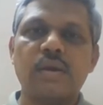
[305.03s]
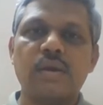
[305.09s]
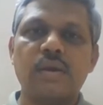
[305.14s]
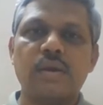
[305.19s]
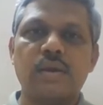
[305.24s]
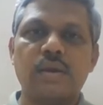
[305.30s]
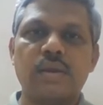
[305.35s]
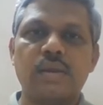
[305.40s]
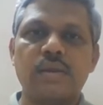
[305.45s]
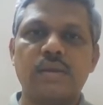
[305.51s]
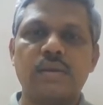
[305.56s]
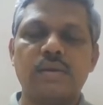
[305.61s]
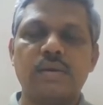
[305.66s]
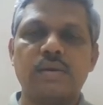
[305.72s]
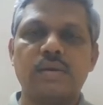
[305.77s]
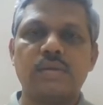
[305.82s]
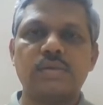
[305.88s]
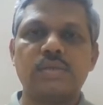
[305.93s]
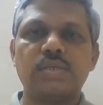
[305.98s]
And
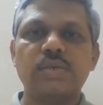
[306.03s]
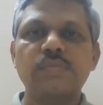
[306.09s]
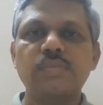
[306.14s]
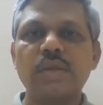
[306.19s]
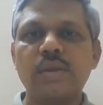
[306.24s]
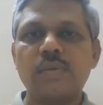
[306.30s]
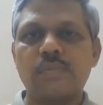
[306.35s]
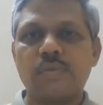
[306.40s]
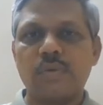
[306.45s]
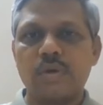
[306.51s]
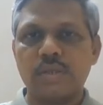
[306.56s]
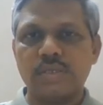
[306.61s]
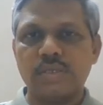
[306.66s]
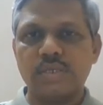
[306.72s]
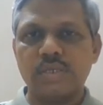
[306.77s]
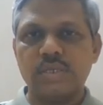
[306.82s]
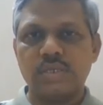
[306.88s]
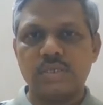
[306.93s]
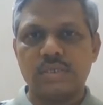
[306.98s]
uh, similar
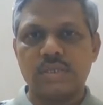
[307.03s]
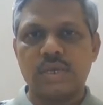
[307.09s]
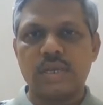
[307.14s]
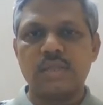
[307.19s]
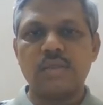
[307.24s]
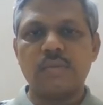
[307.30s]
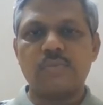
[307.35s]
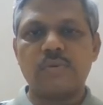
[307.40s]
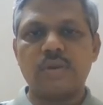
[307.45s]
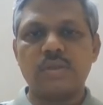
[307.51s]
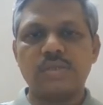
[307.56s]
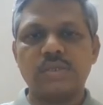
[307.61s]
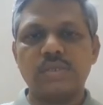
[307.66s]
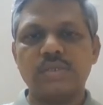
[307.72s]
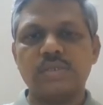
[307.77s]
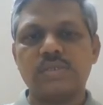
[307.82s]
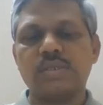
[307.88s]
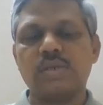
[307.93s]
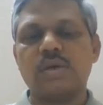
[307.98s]
policy is another policy
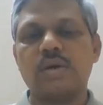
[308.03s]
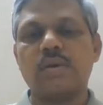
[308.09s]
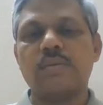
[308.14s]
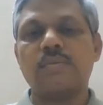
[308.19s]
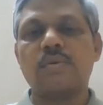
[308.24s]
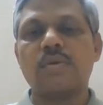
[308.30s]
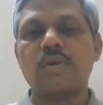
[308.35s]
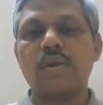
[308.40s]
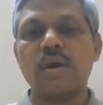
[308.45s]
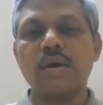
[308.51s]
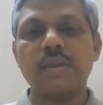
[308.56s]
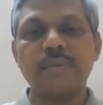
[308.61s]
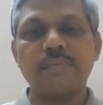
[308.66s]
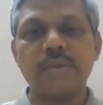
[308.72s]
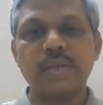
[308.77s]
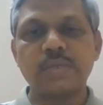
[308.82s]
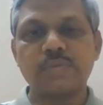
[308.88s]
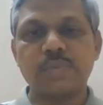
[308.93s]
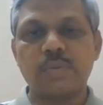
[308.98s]
is uh, clock
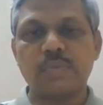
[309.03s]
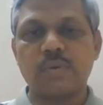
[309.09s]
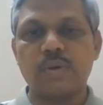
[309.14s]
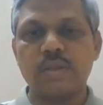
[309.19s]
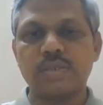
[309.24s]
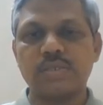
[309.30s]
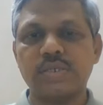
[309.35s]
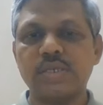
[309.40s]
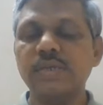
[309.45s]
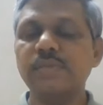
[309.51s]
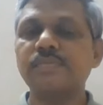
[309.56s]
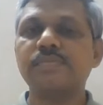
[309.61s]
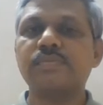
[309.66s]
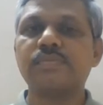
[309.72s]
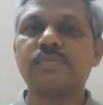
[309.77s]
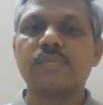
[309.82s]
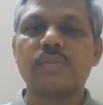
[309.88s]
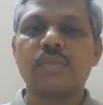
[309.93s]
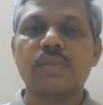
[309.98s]
replacement policy
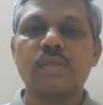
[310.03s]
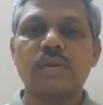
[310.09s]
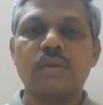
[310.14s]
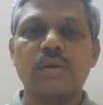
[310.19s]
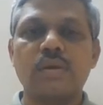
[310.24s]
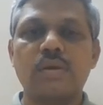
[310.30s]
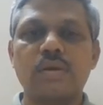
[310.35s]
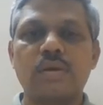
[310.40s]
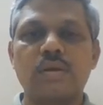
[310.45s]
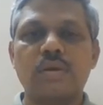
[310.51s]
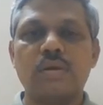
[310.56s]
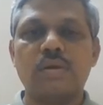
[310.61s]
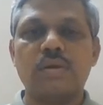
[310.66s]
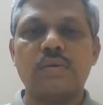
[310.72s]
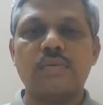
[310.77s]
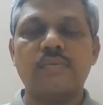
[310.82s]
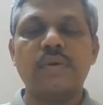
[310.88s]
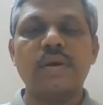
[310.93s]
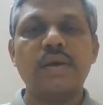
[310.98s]

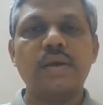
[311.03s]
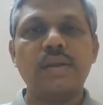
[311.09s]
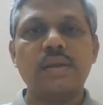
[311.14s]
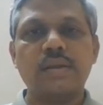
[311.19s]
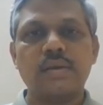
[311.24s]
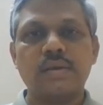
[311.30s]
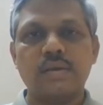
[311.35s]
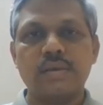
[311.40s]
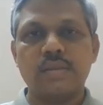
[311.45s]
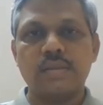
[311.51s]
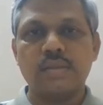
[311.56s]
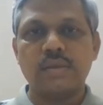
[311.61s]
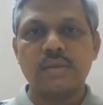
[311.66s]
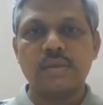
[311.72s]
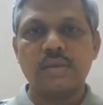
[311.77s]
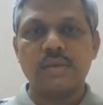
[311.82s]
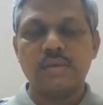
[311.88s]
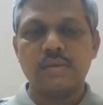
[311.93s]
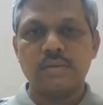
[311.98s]
uh, where
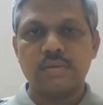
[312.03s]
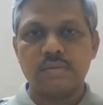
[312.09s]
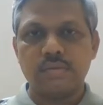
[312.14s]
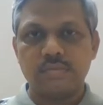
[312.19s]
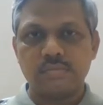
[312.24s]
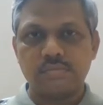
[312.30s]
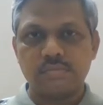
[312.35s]
the